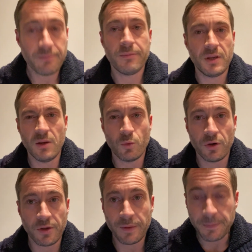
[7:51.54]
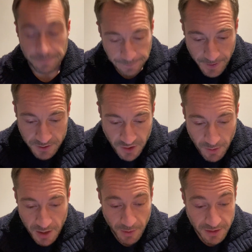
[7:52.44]
You wouldn't do that. So
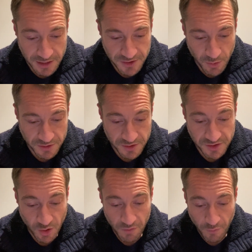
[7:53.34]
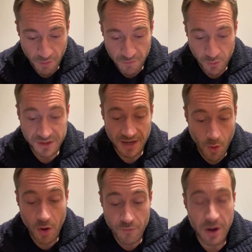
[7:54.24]
anyway, let's go on to the sci-fi full set. Now
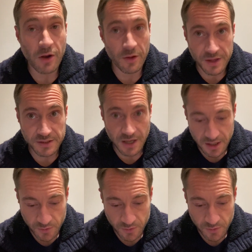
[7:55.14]
I really like this set as